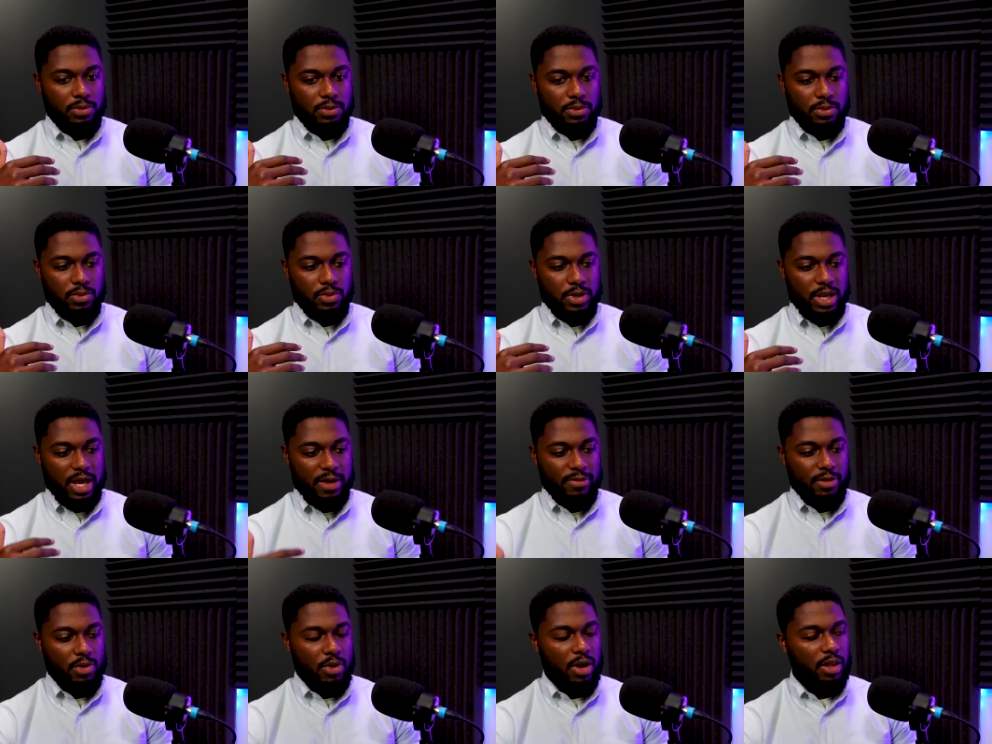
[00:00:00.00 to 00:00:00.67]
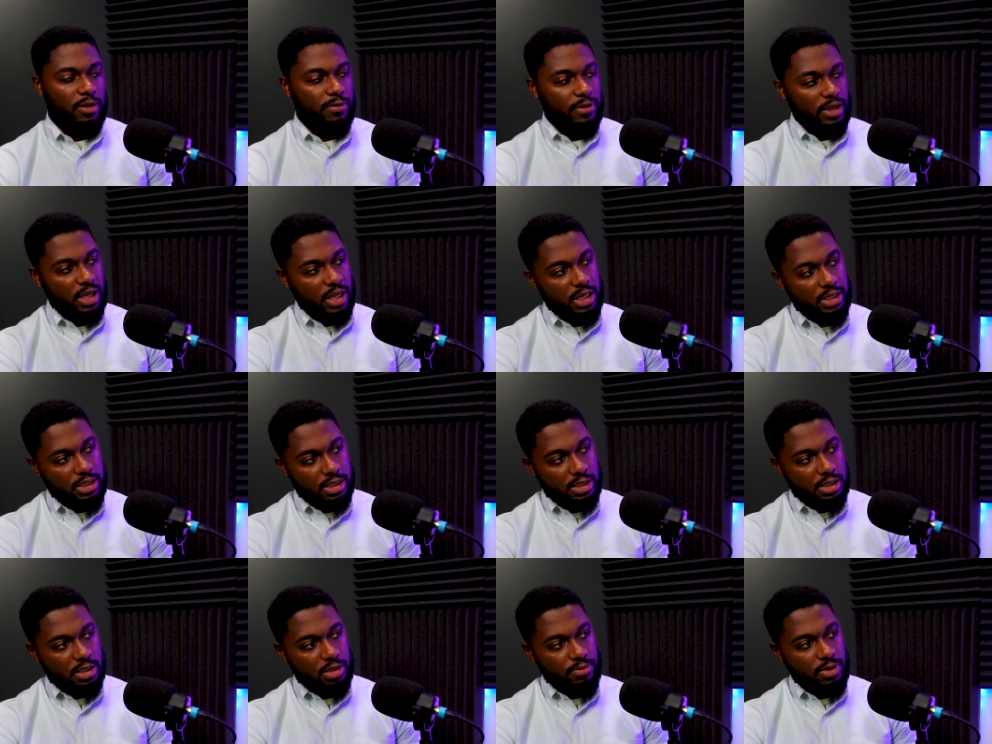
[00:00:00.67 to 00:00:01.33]
we have the
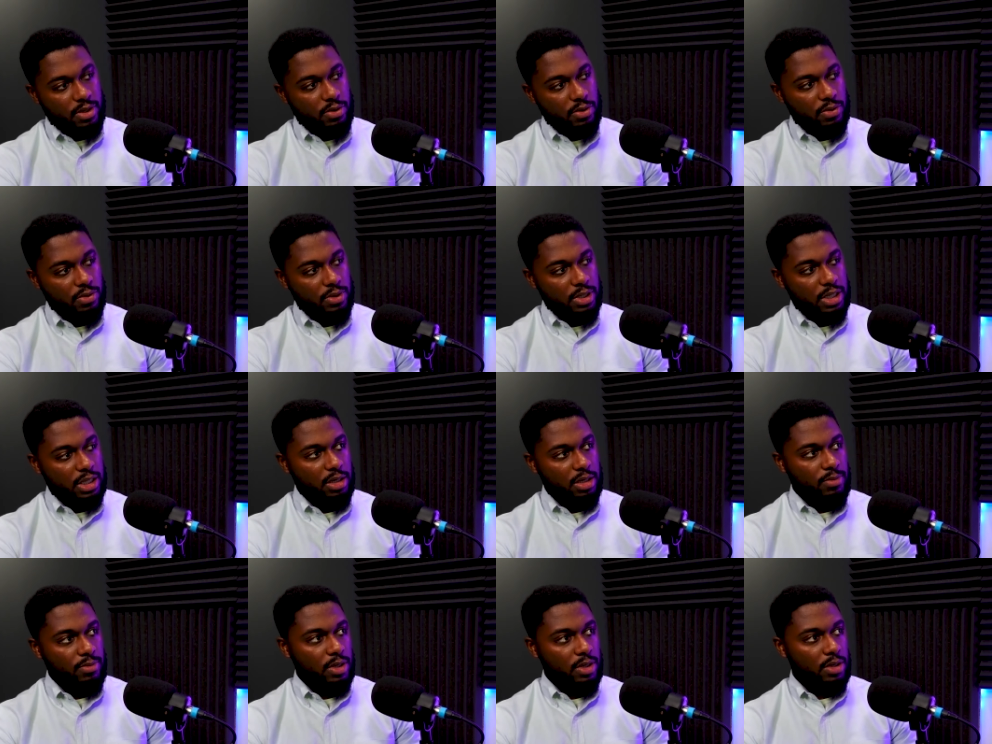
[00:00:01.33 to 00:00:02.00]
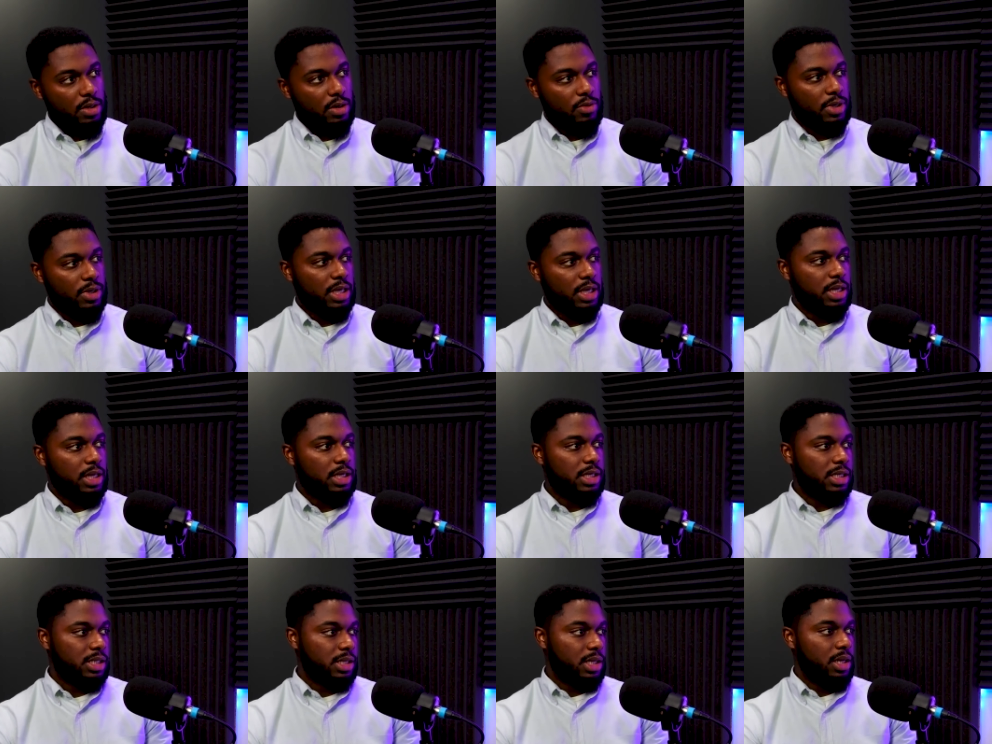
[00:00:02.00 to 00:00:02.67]
qualifications to be where we need to be, or we get
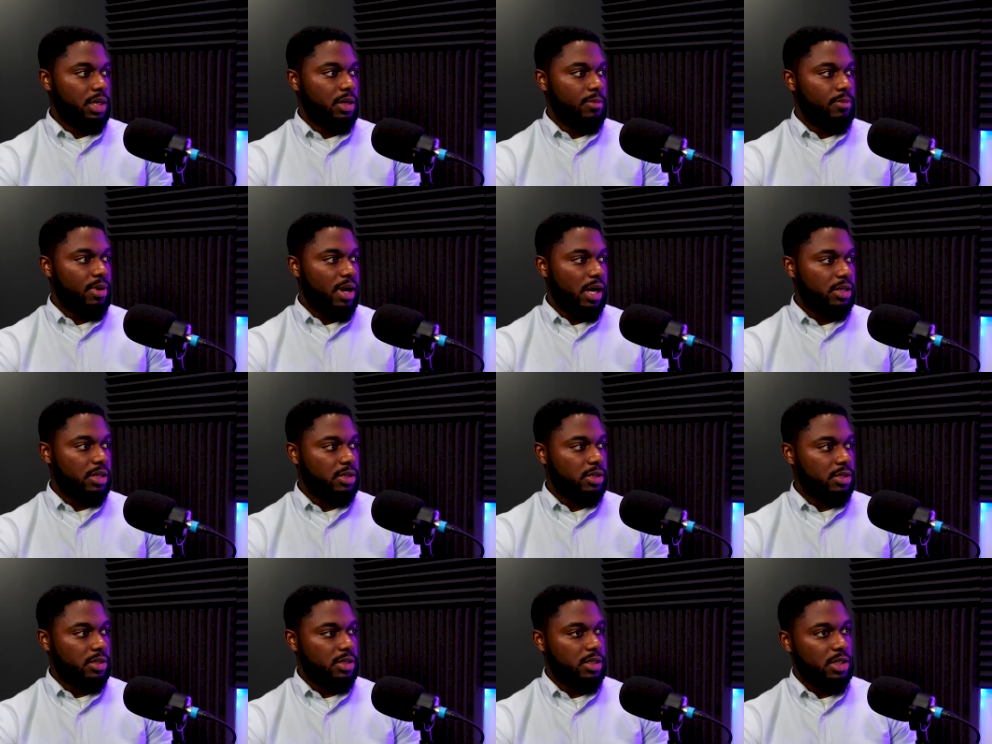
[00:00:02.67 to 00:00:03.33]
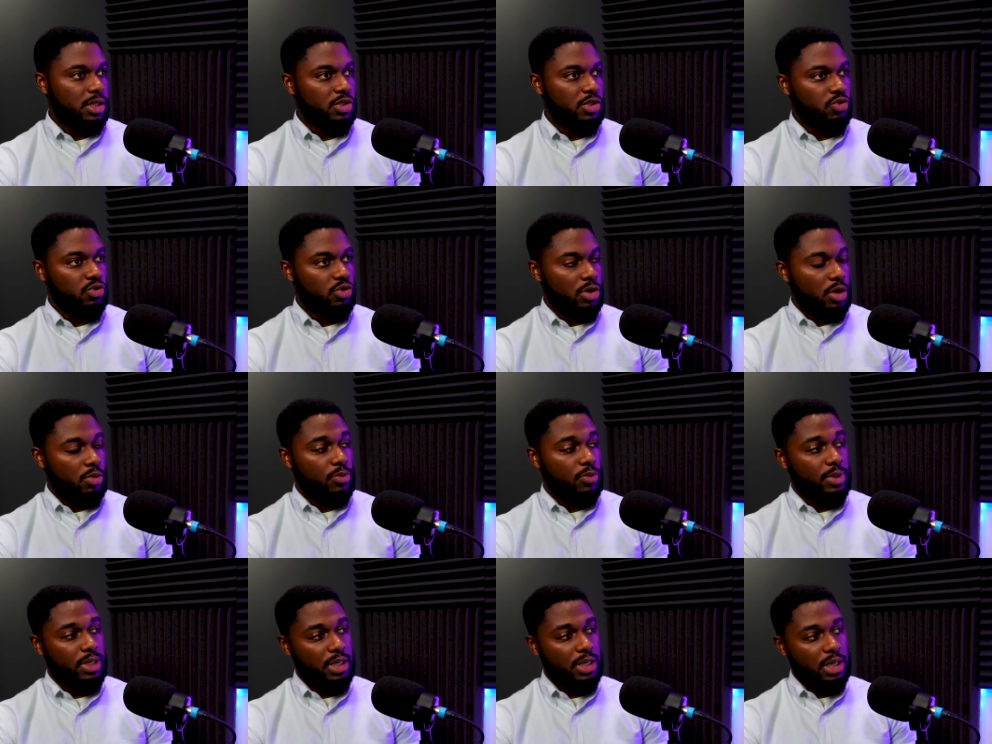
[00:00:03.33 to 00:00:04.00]
in- imposter syndrome
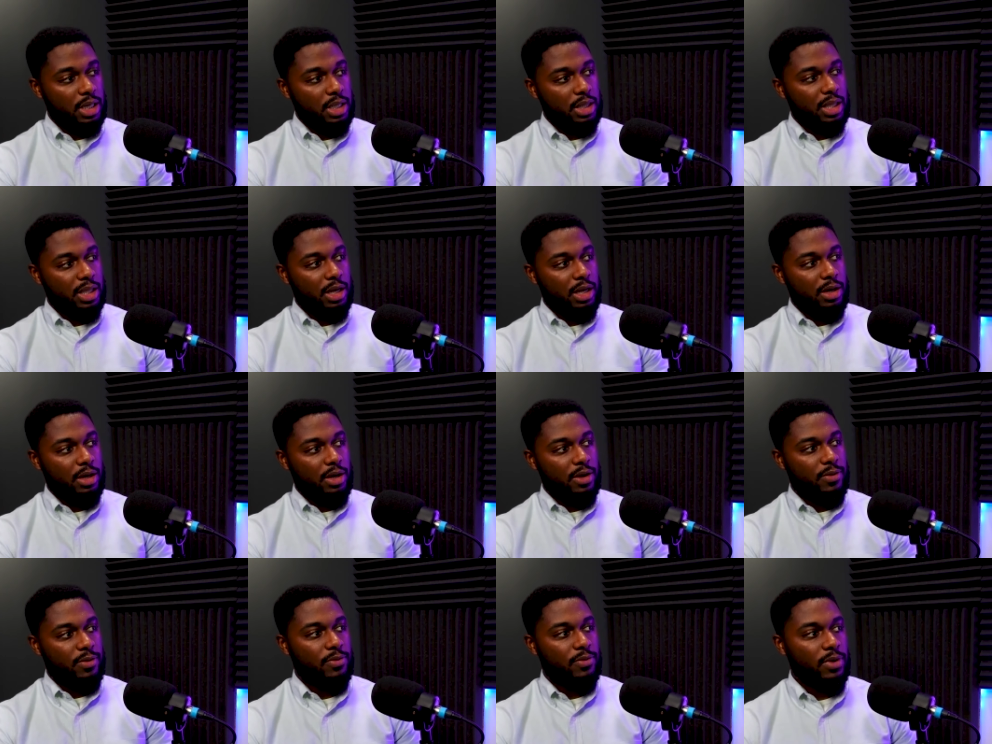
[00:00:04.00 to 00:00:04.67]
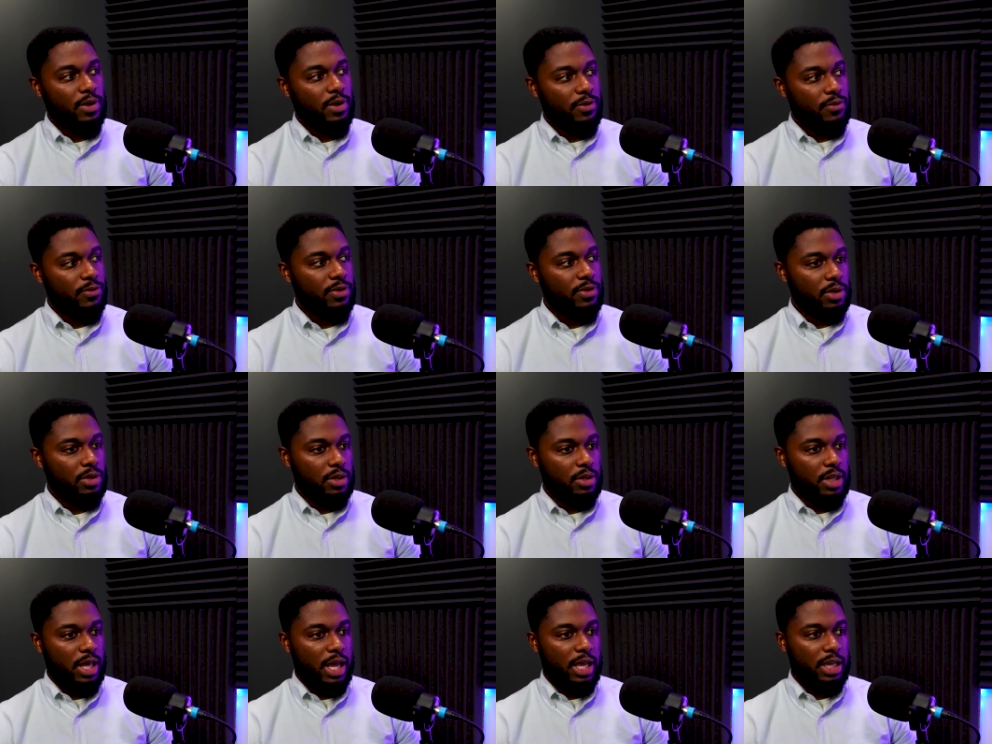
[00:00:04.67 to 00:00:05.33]
when we get there and, and
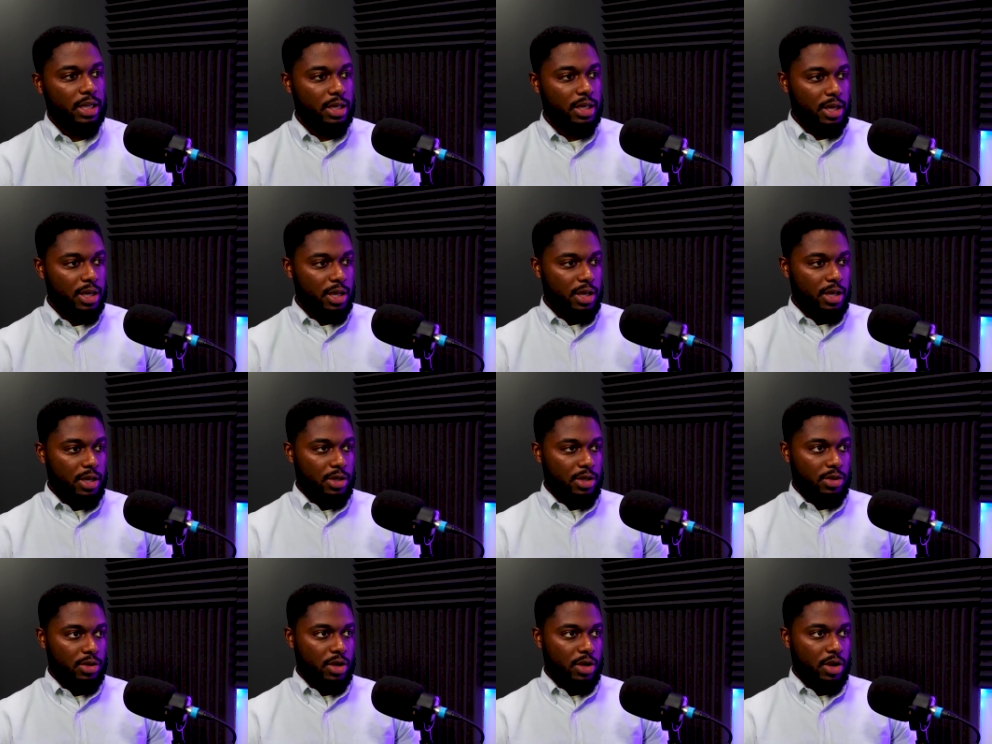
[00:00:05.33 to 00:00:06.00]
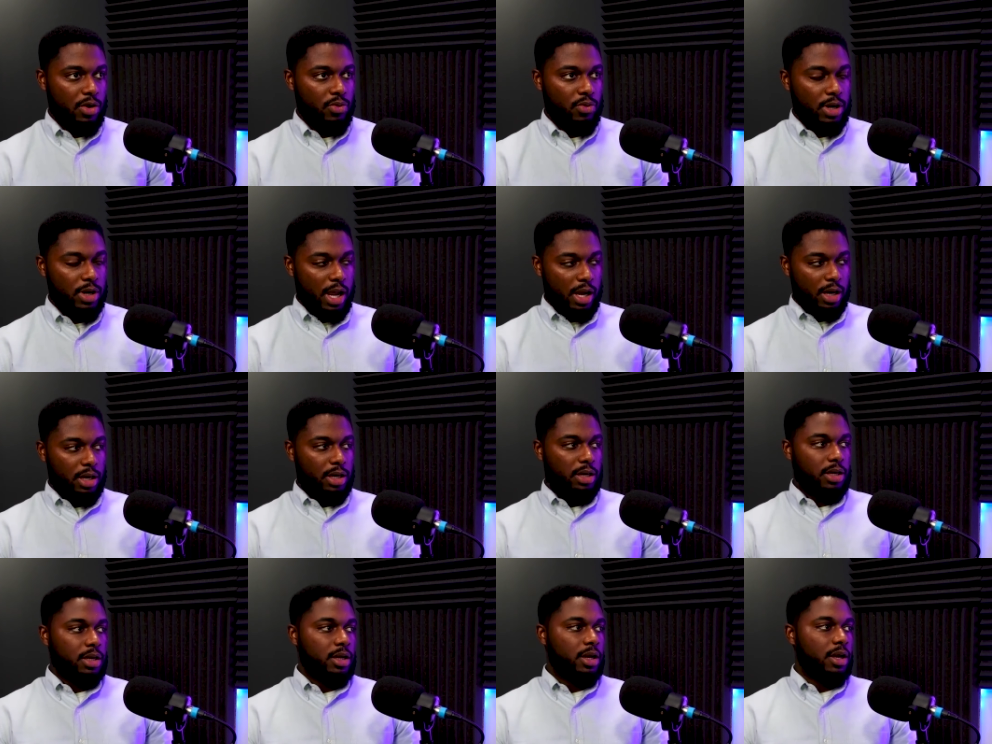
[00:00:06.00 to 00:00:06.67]
feel like, you know, we're not
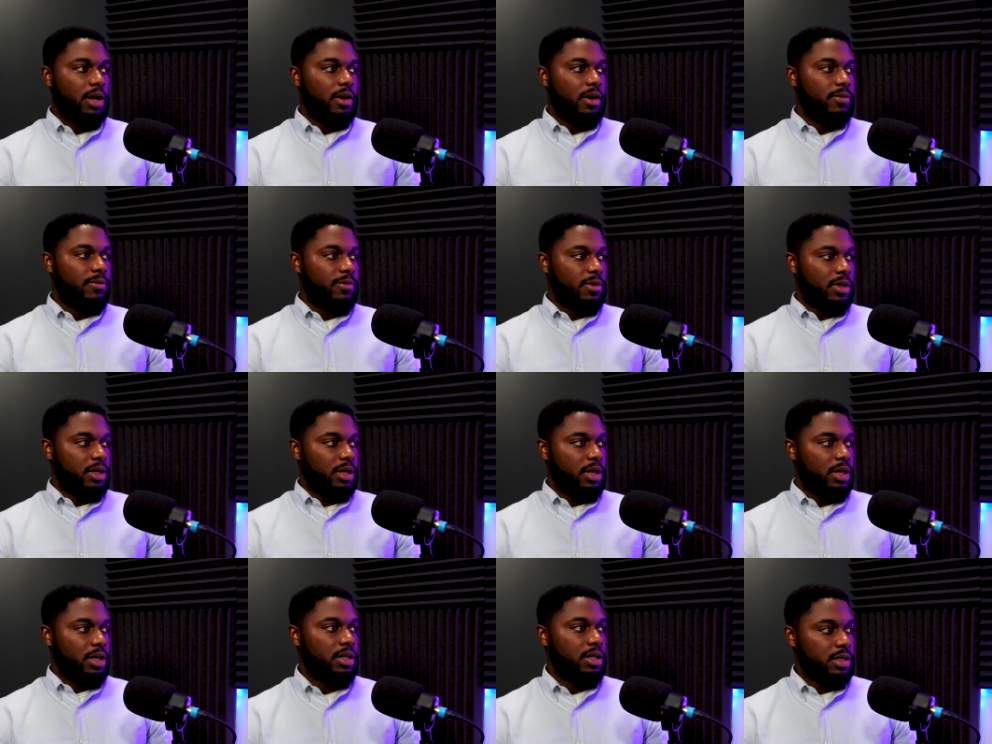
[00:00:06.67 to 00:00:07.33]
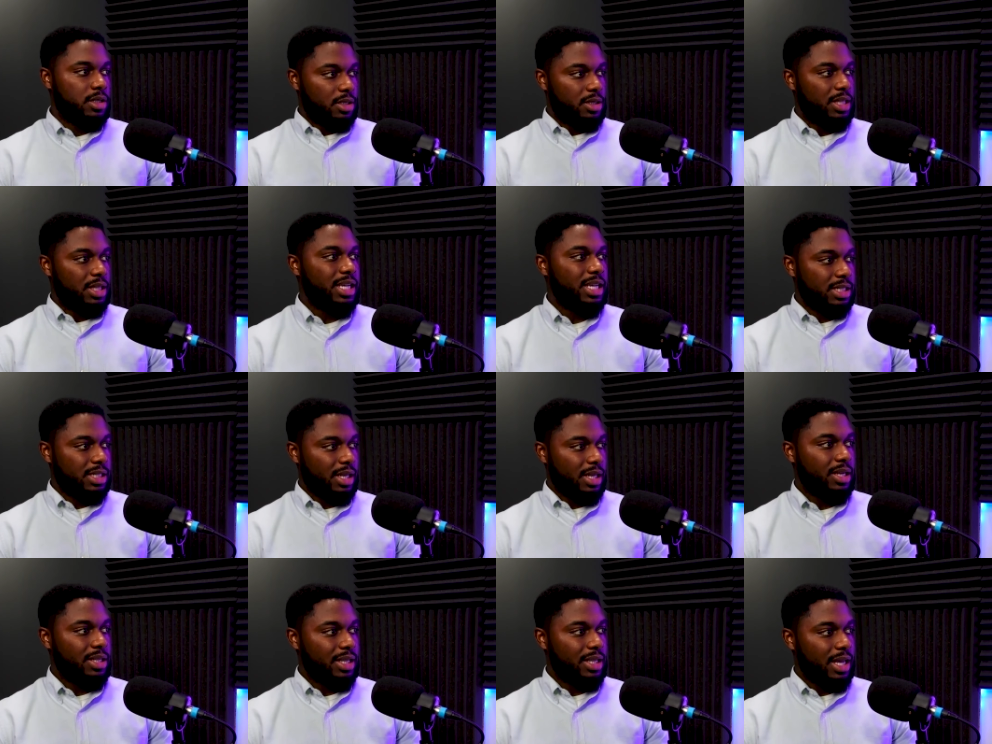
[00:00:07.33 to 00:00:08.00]
good enough and, and things
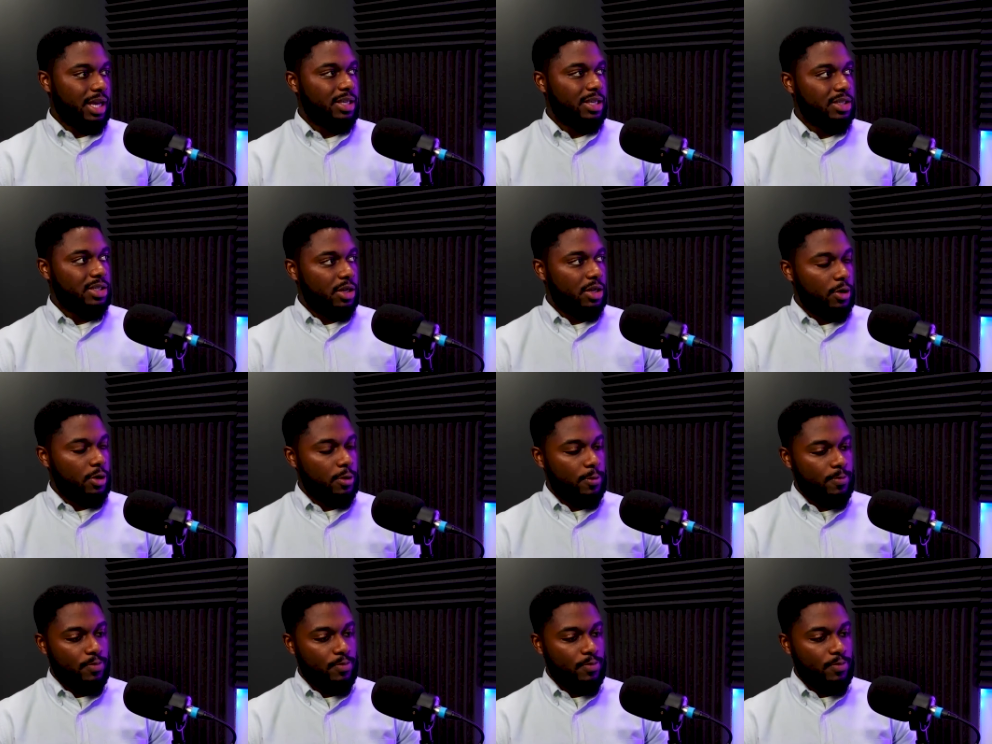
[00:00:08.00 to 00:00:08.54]
like that. So